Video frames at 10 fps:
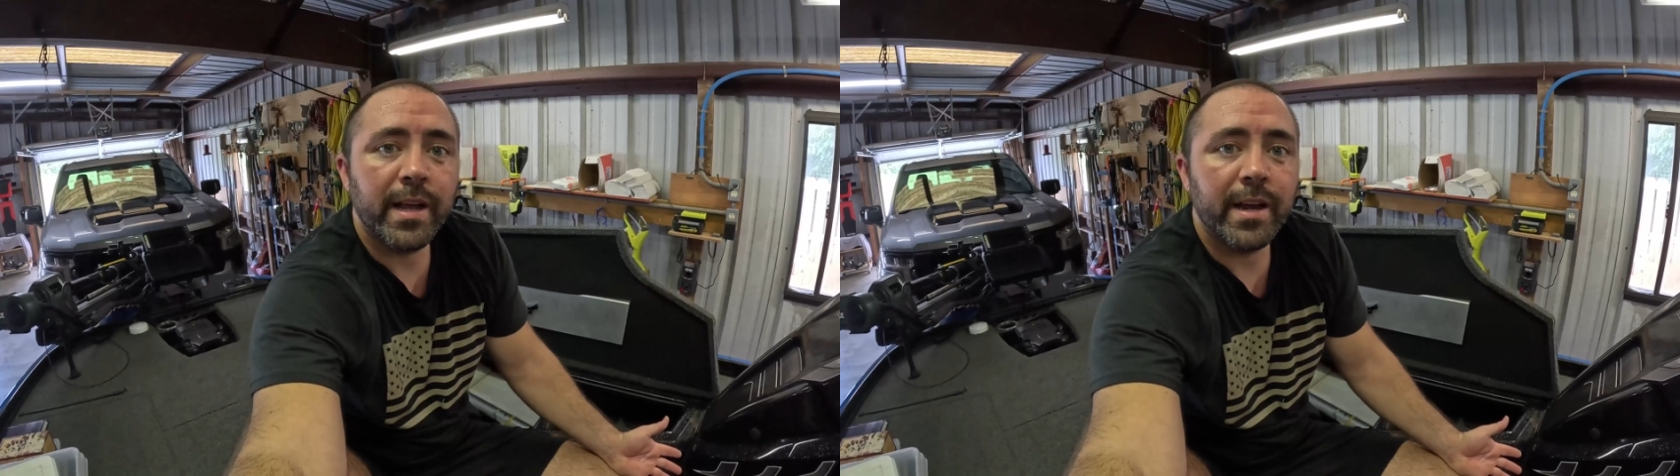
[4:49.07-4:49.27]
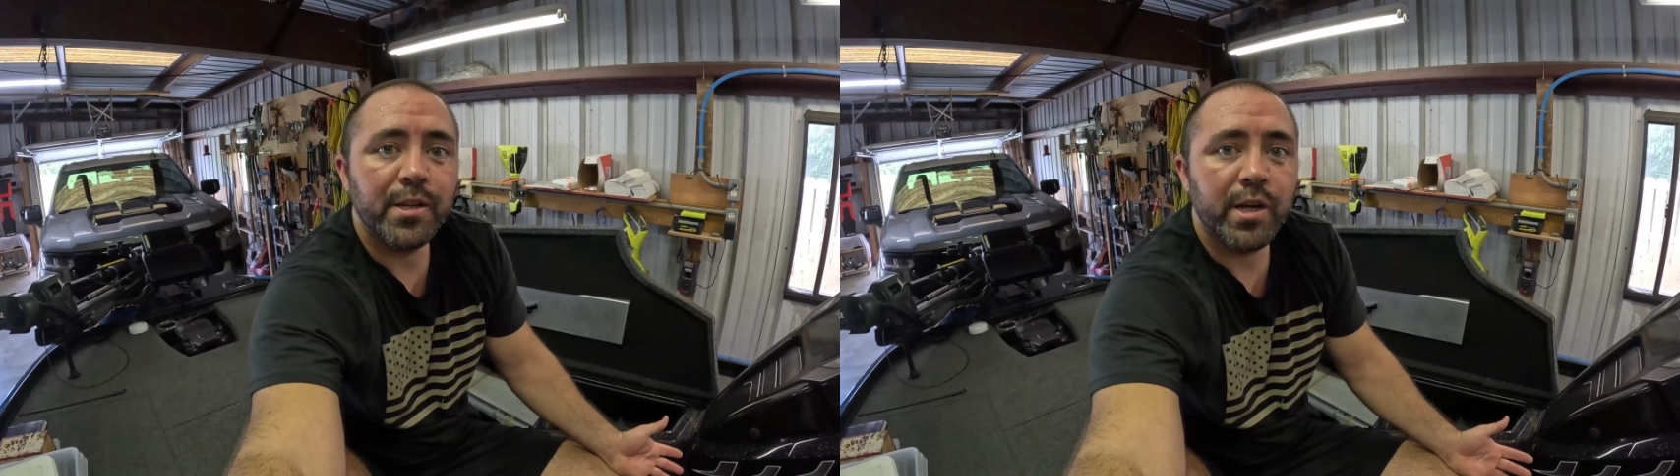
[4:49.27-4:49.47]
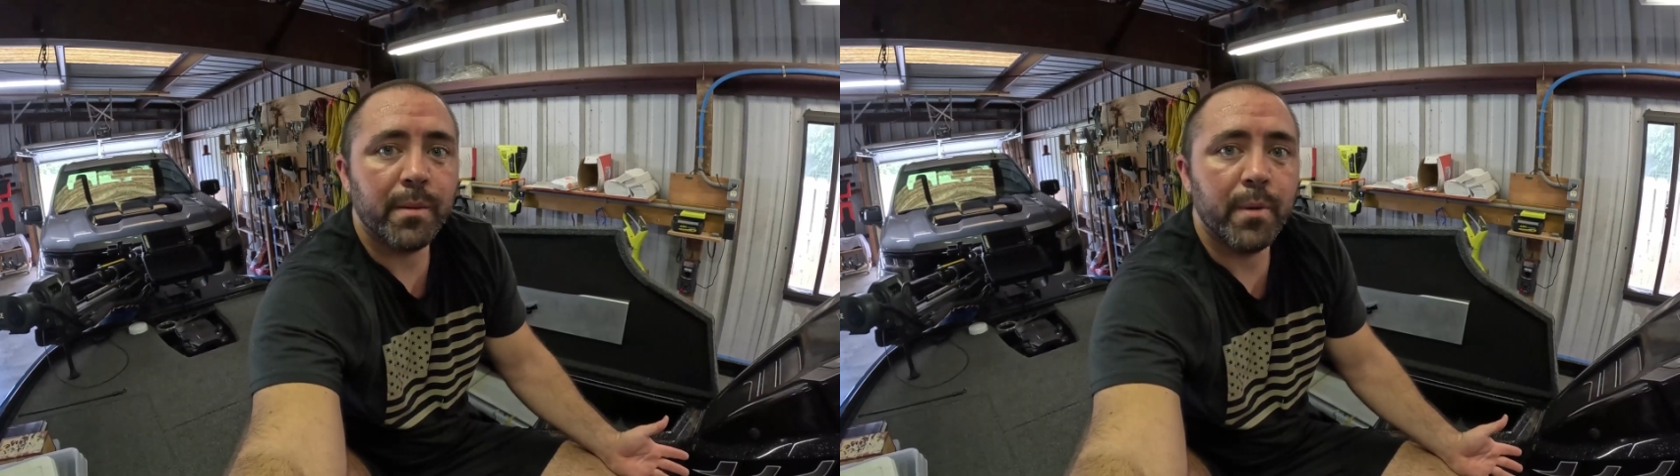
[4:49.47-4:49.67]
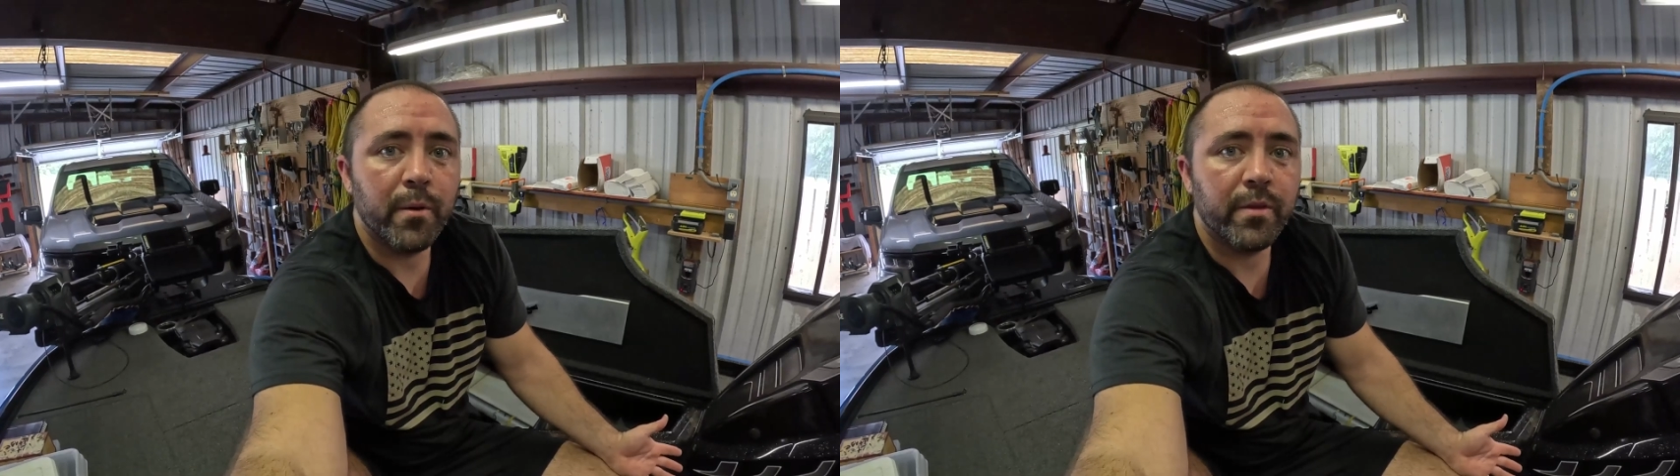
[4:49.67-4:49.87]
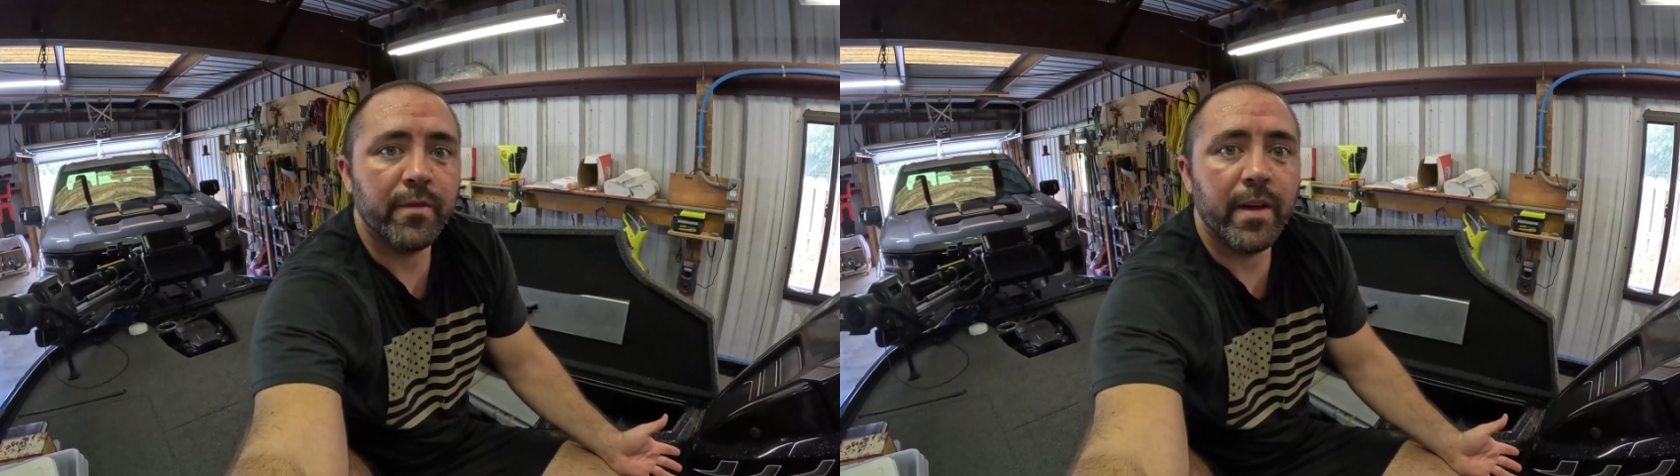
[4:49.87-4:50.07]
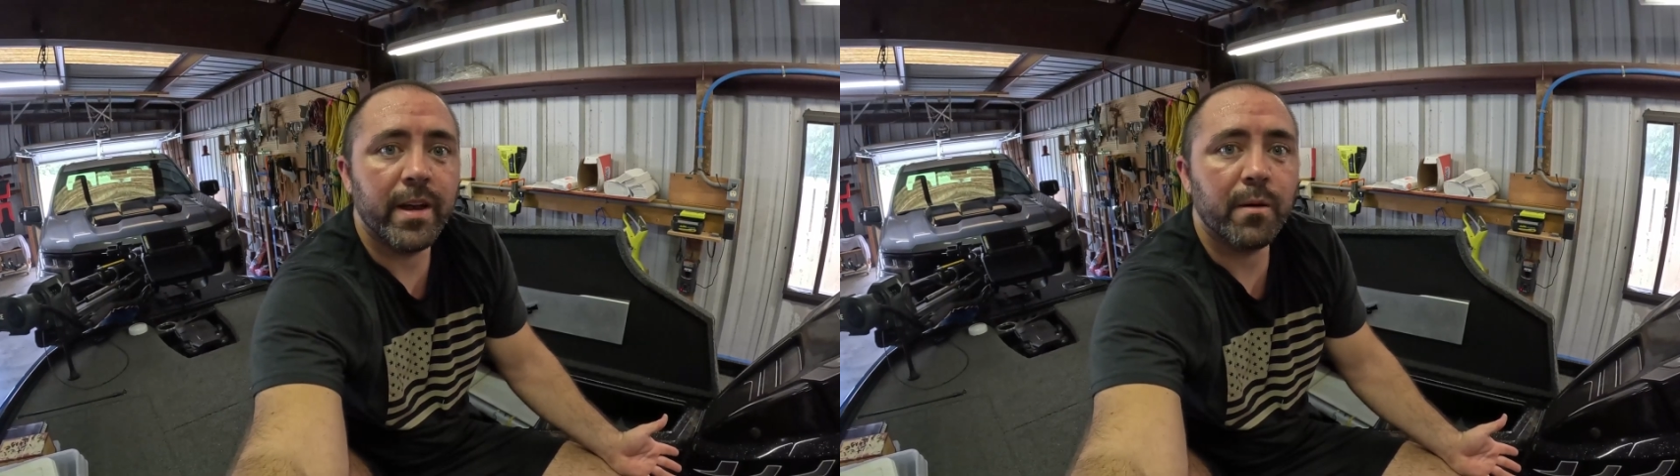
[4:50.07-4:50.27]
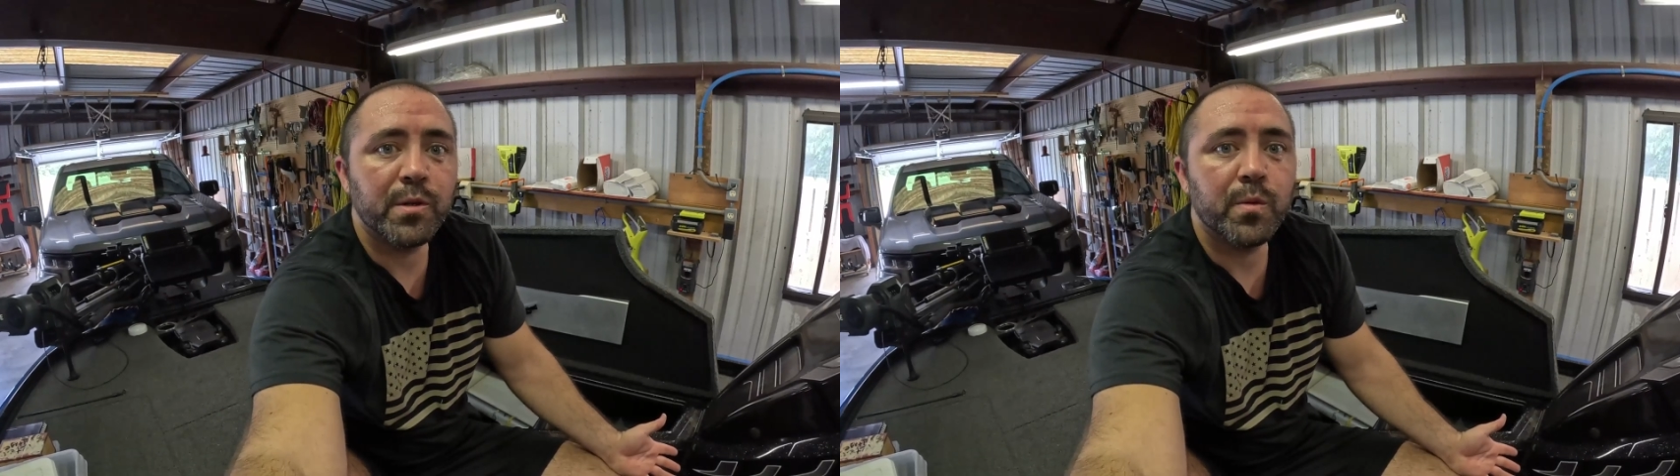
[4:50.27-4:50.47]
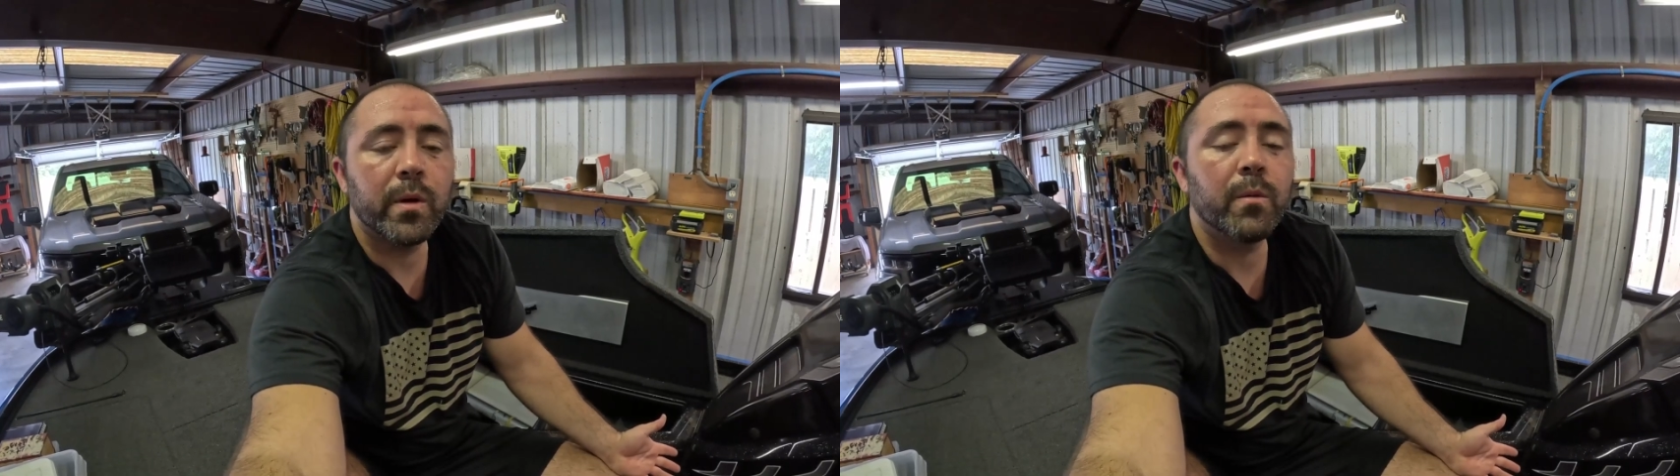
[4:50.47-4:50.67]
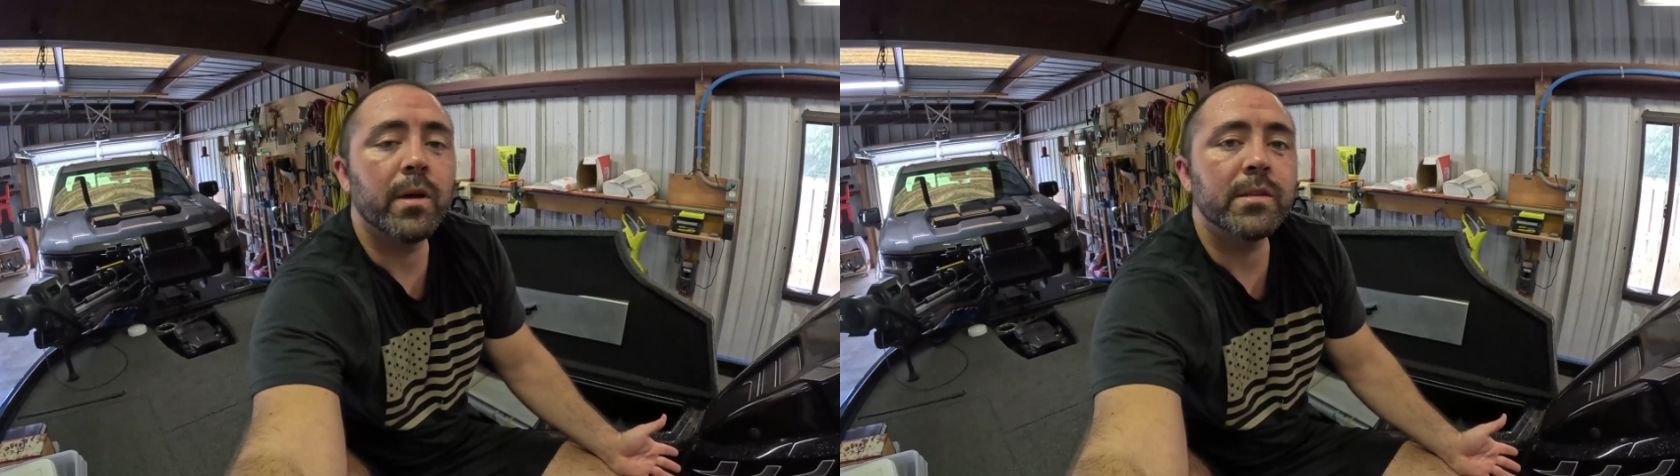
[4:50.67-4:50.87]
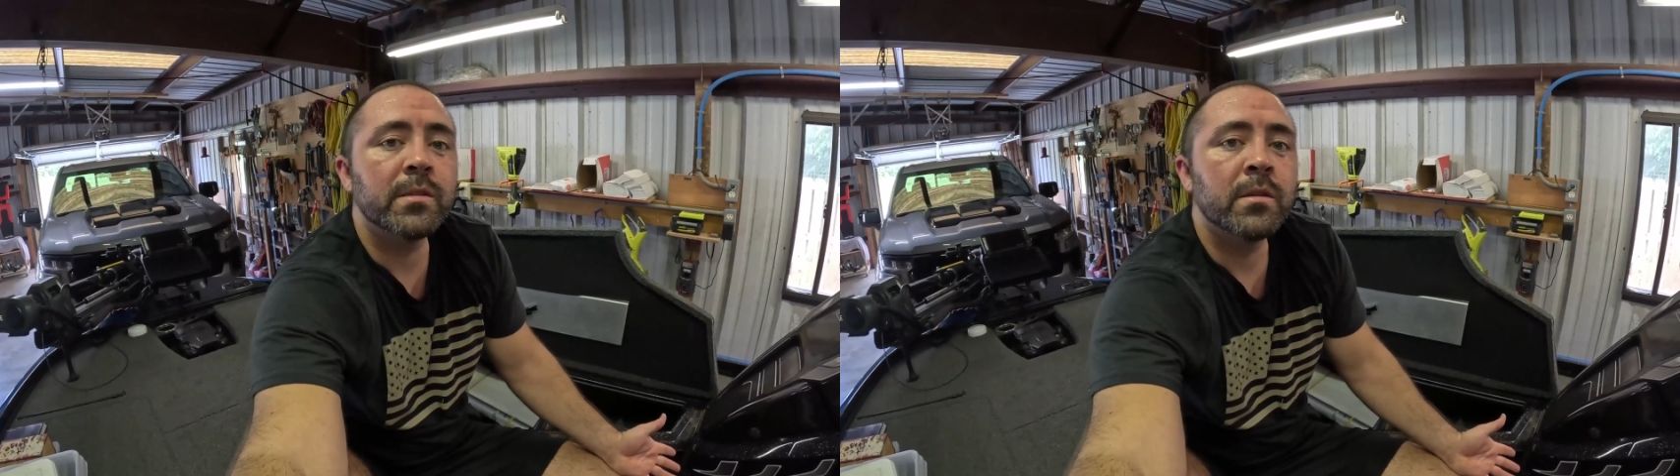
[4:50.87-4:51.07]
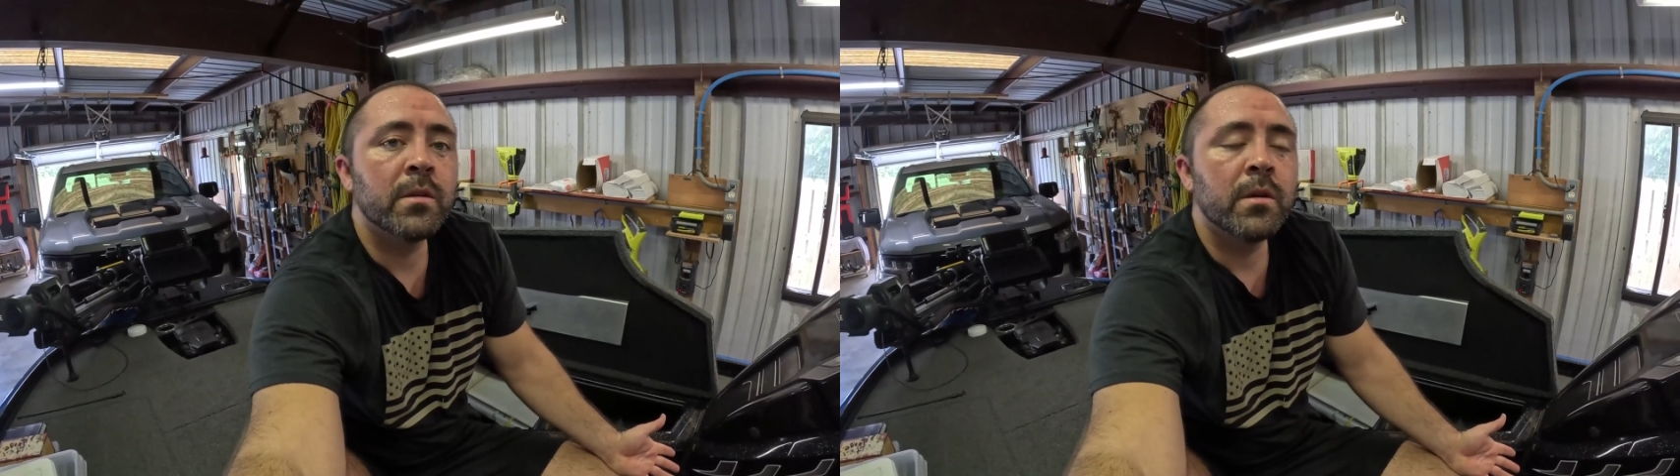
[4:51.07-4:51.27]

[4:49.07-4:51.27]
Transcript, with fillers: I got to check both to find out which one it was.